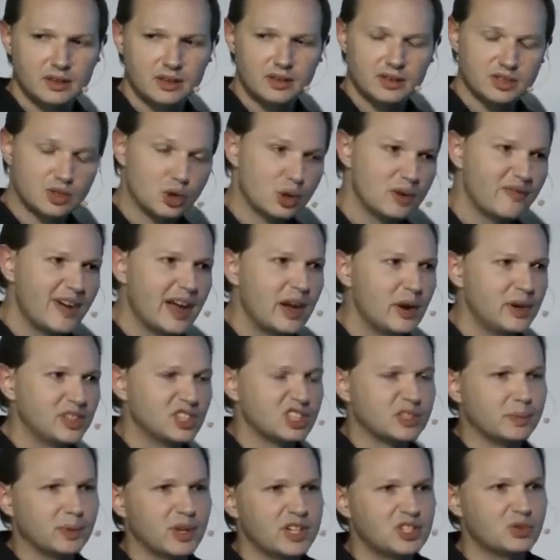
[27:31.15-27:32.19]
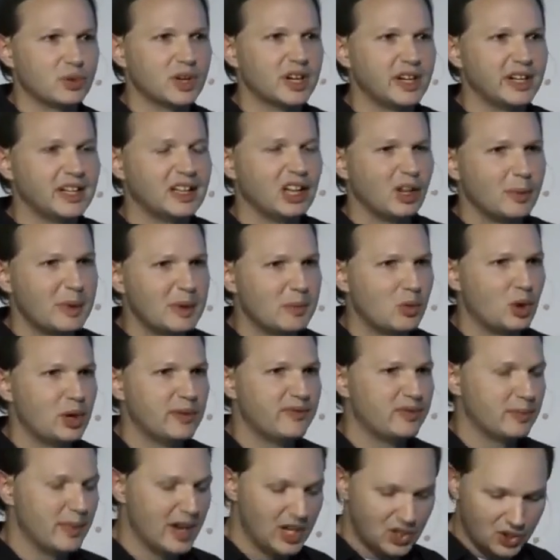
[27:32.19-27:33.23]
So to evaluate the splits, we're going to need a little bit more
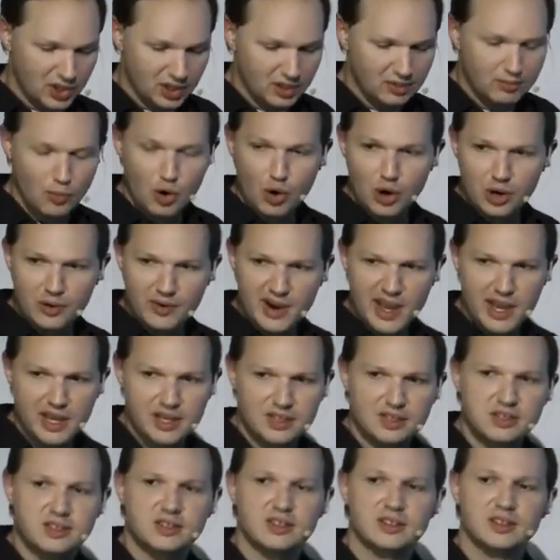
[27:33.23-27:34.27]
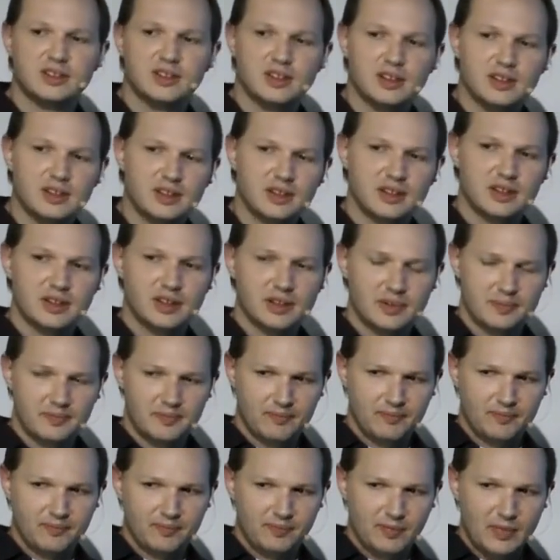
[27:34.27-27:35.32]
information, more arrays.
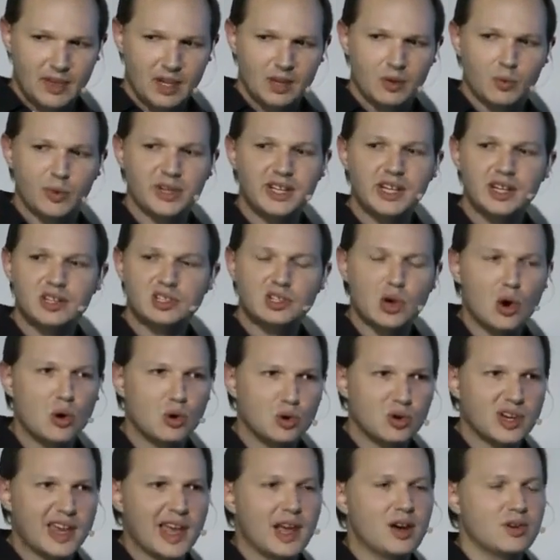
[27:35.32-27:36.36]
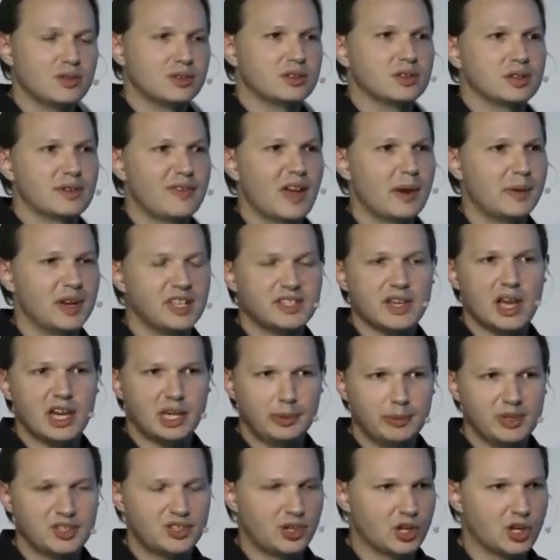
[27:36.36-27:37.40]
We need a total count of how many
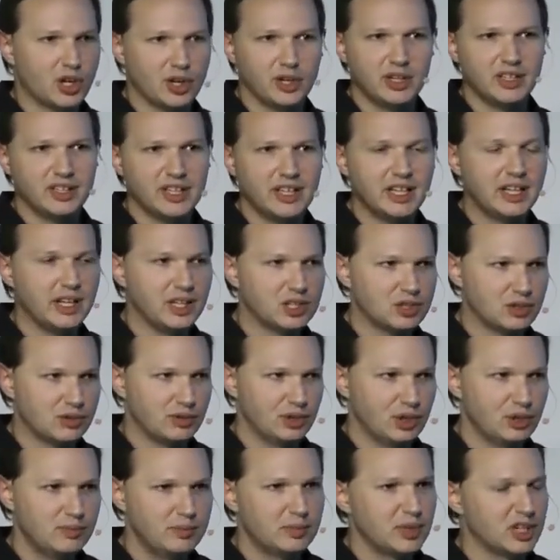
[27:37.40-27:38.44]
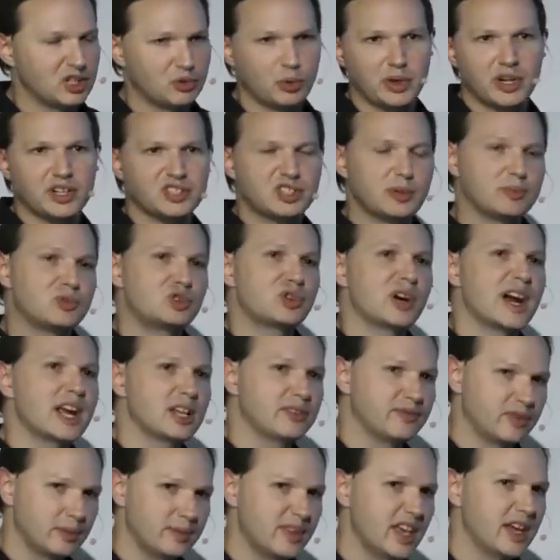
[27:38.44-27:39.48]
documents are currently in each group, because we're going to
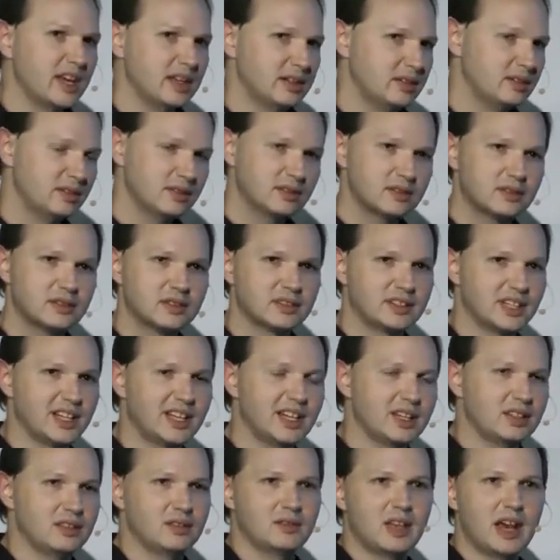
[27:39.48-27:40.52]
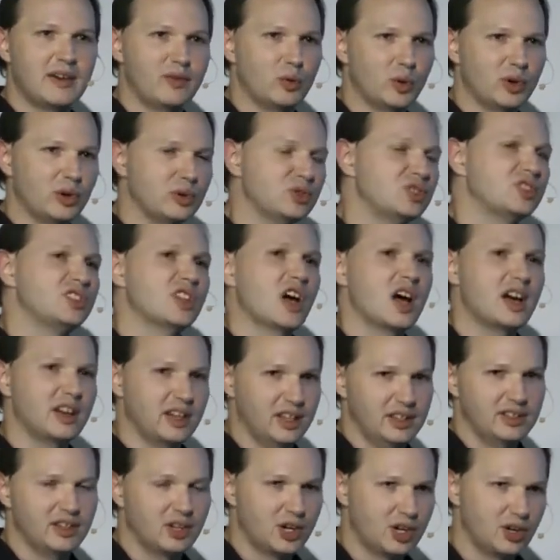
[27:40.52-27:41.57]
subtract from that to get everyone who's not
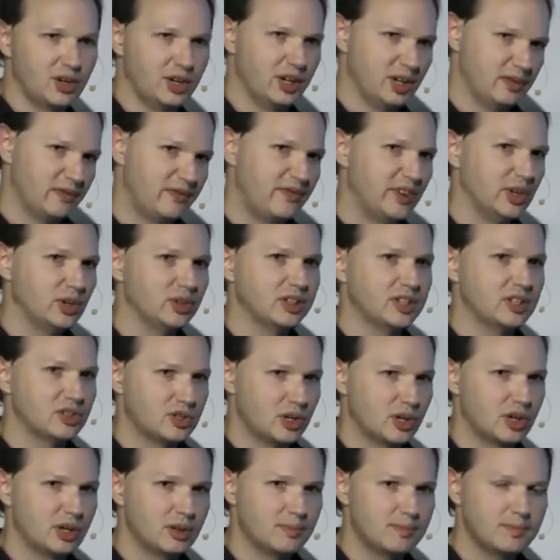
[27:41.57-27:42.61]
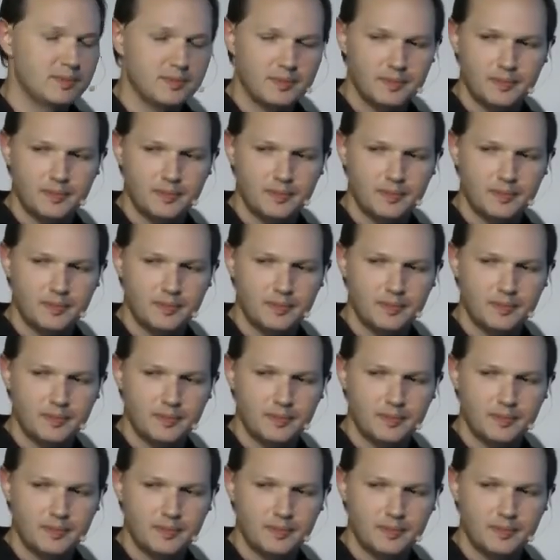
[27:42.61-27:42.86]
in the current field and term.